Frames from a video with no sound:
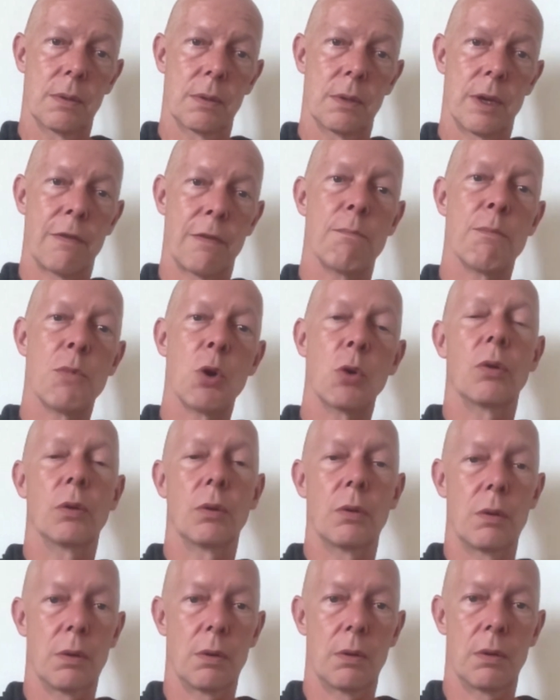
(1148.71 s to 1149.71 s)
You have
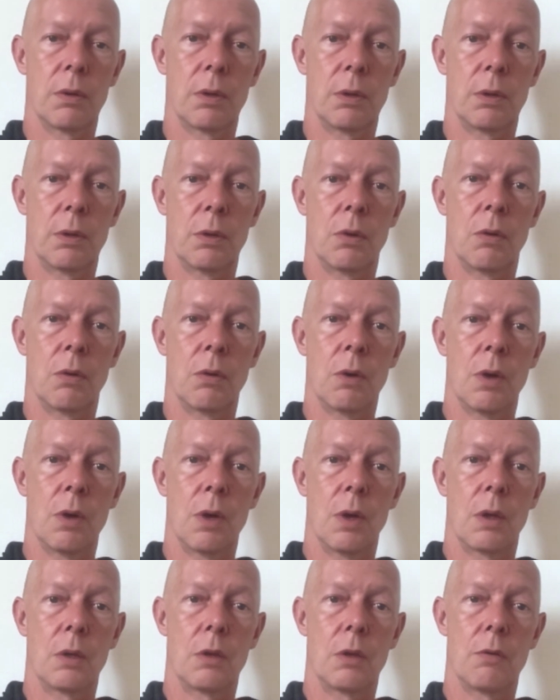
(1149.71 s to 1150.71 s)
modeled you
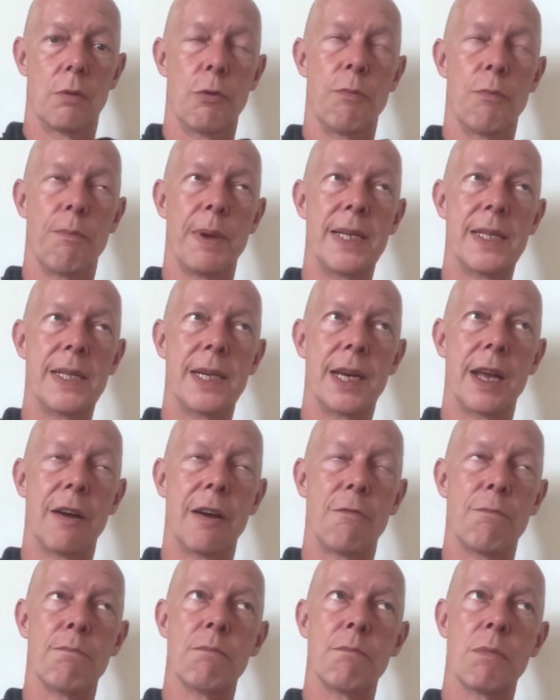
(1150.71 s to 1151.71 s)
basically
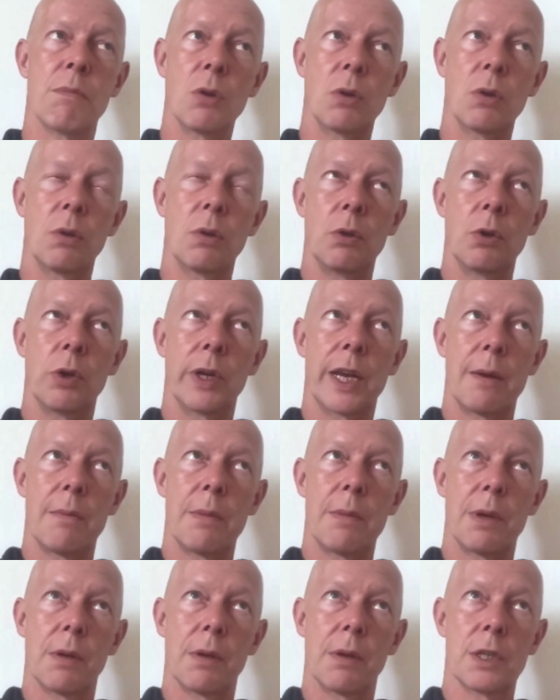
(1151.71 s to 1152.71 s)
have modeled your
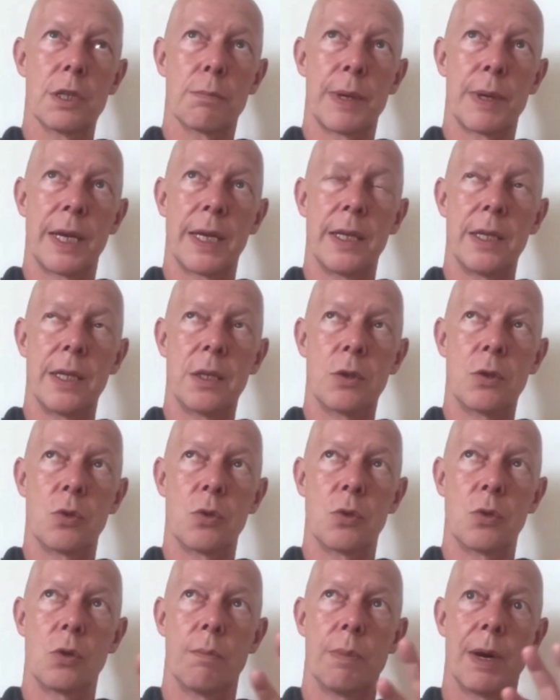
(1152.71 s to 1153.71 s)
chemical space
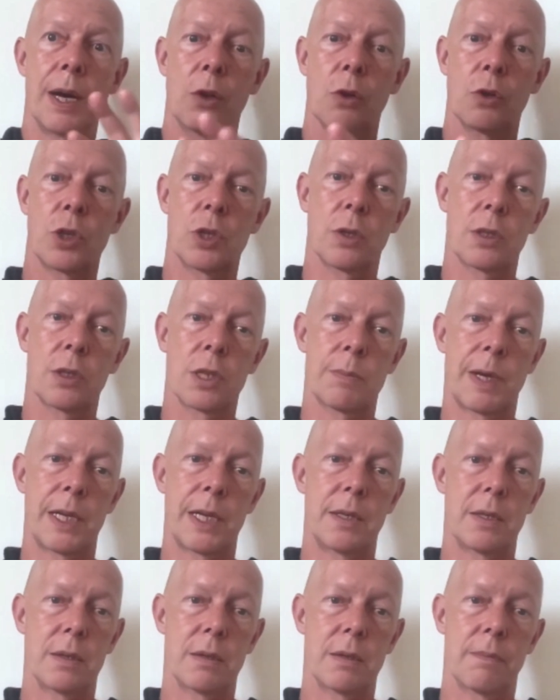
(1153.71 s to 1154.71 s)
through the biological
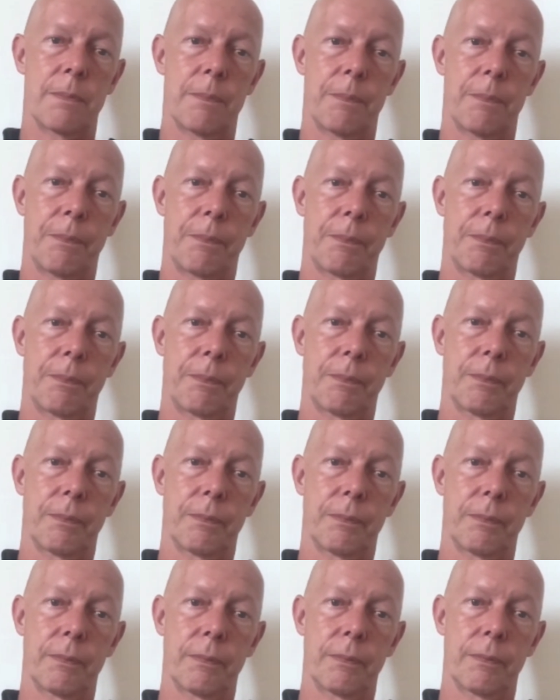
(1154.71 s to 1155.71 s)
space.
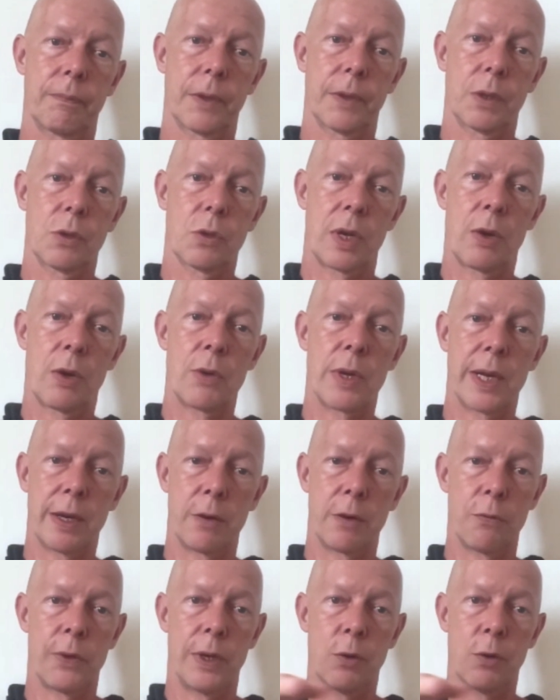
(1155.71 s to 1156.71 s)
So now you
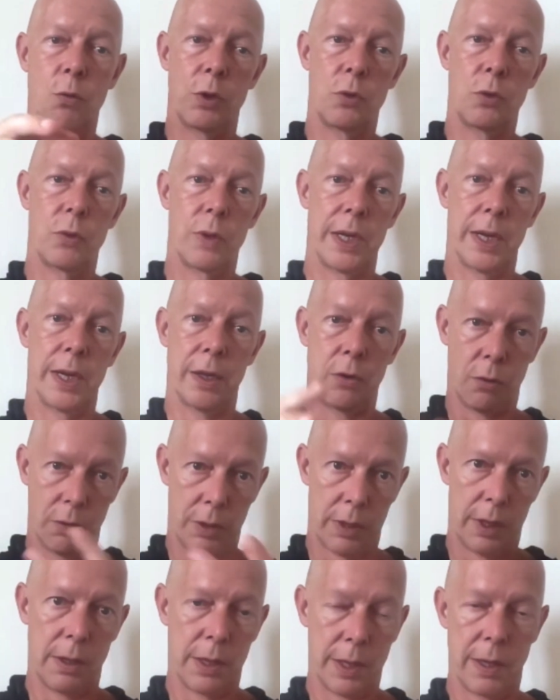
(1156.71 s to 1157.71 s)
can fit one to the other,
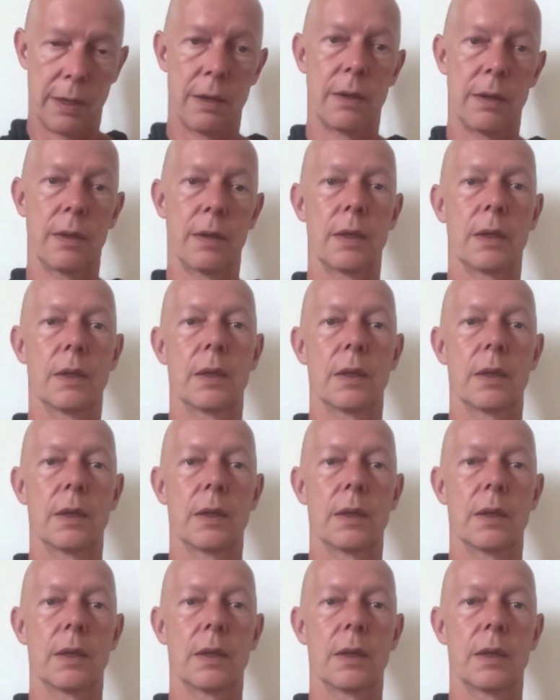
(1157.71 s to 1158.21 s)
and then